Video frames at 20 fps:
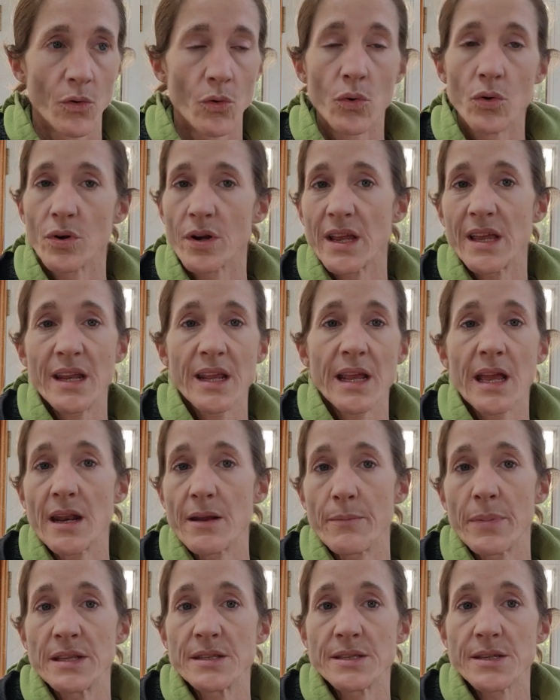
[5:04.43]
or any
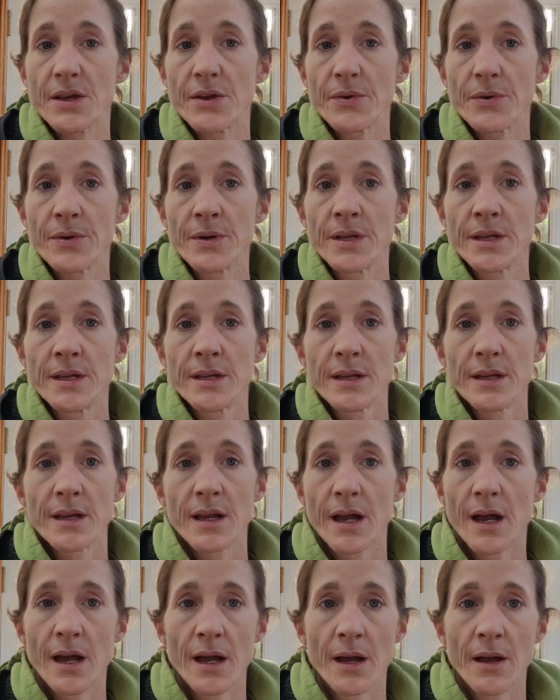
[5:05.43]
kind of benzo.
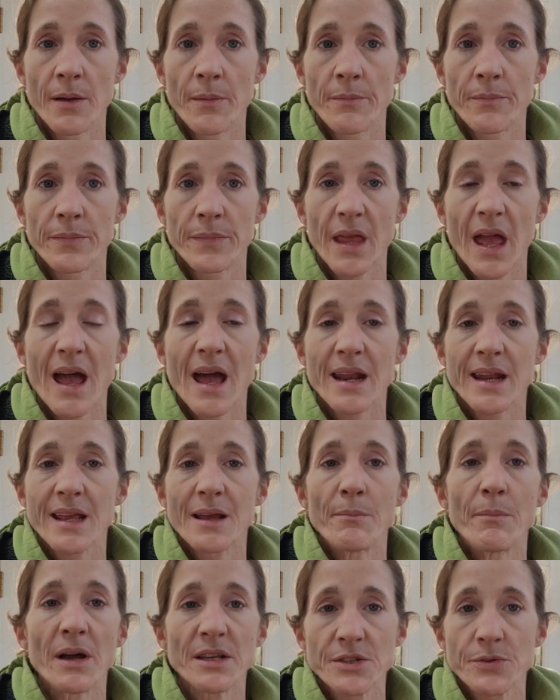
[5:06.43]

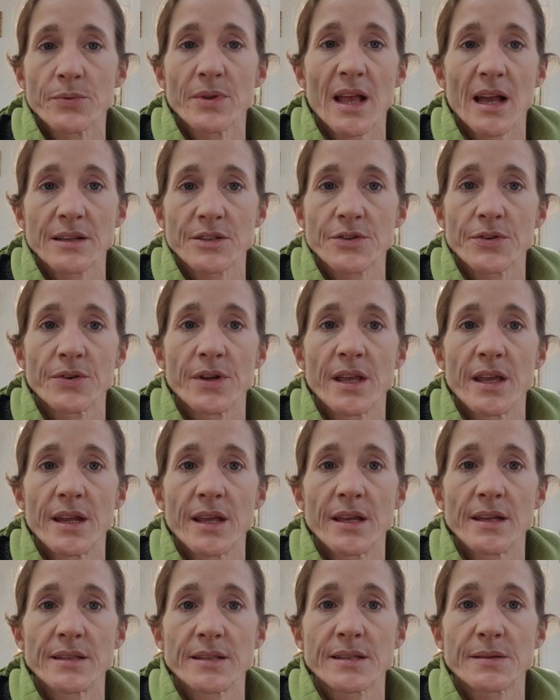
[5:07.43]
Adding a muscle relaxer in
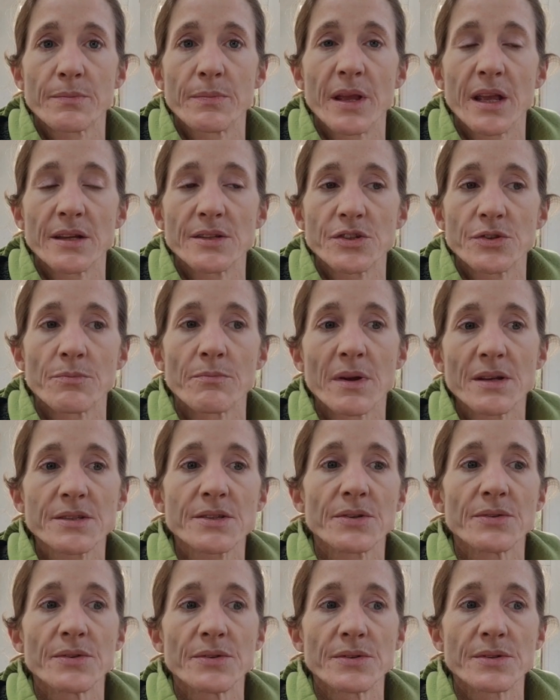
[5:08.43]
it, because your
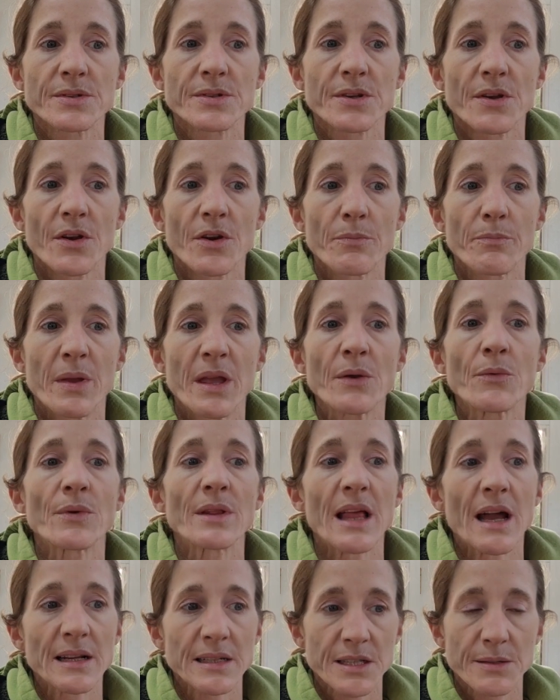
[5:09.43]
muscles are being
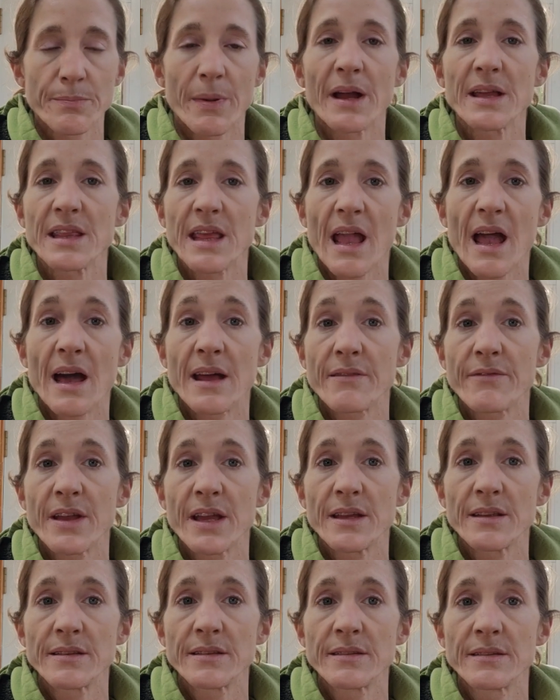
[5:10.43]
relaxed by the
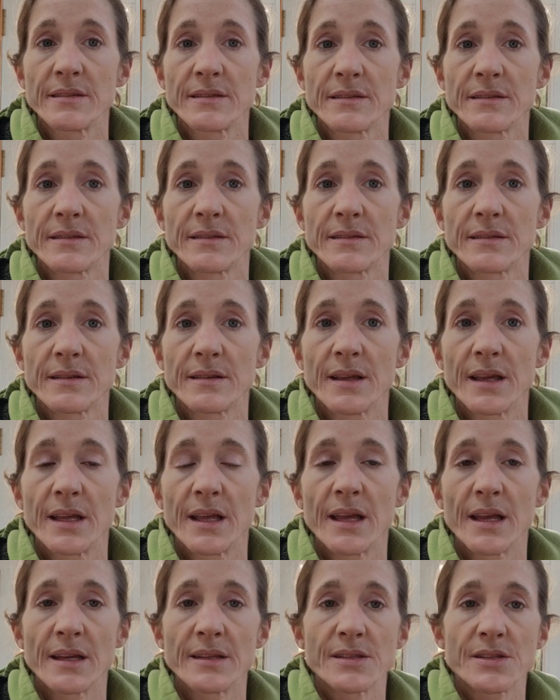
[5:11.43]
Ativan,
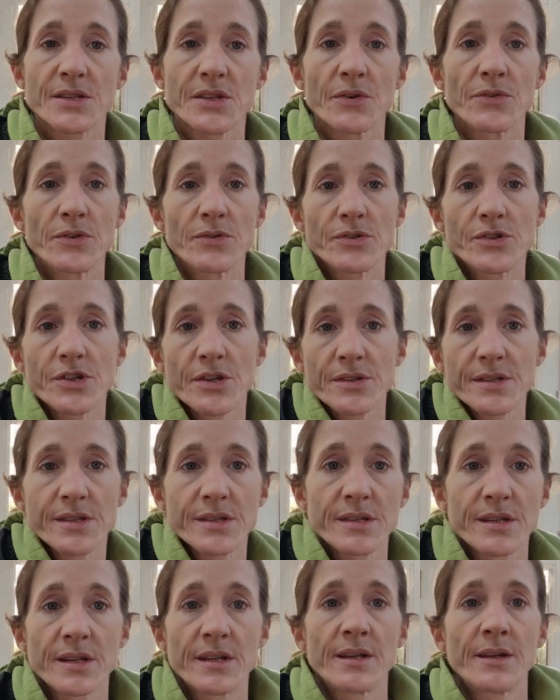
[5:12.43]
and so you're
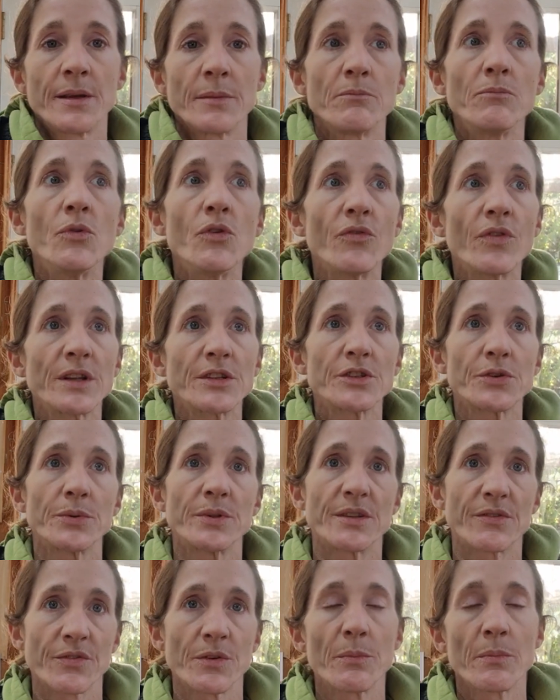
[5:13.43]
just moving to
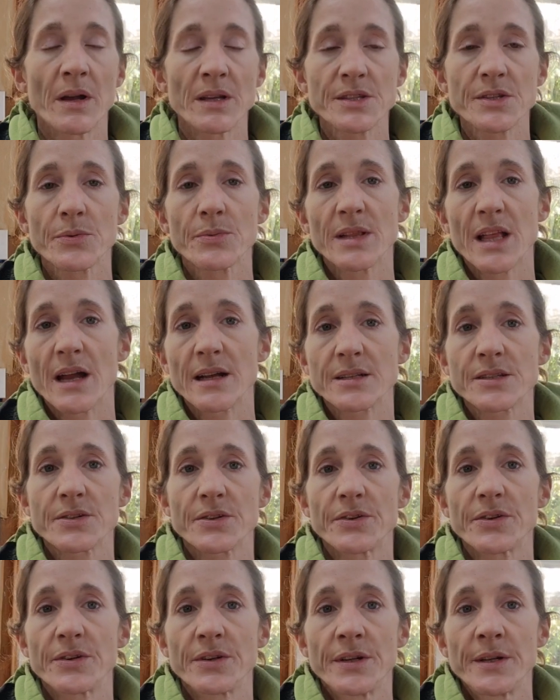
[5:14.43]
a different muscle
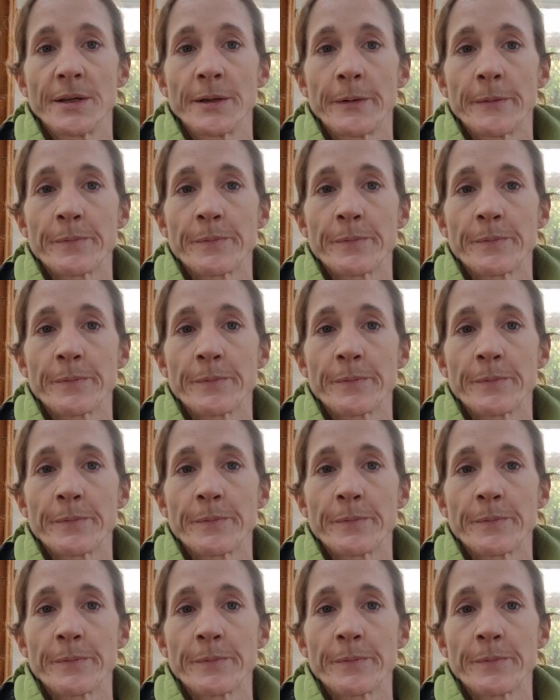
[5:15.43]
relaxer